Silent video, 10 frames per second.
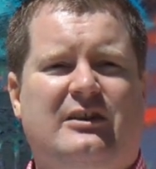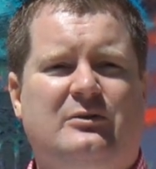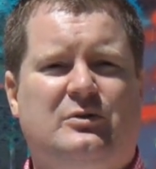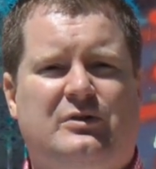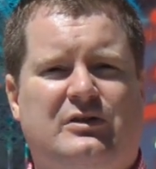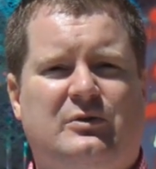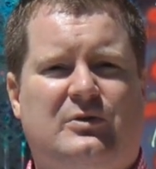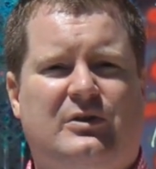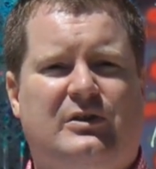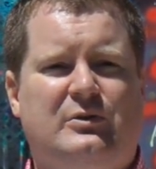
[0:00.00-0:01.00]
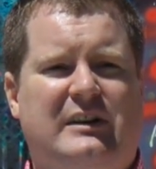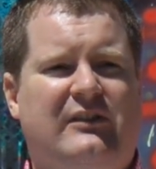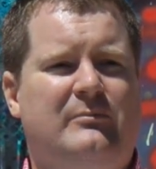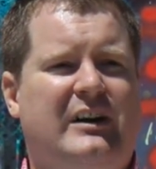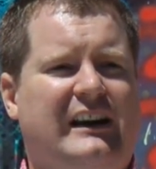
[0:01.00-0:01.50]
and go door to door, who
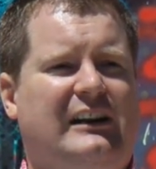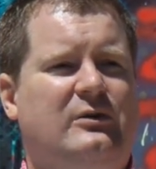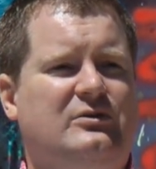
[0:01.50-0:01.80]
give money,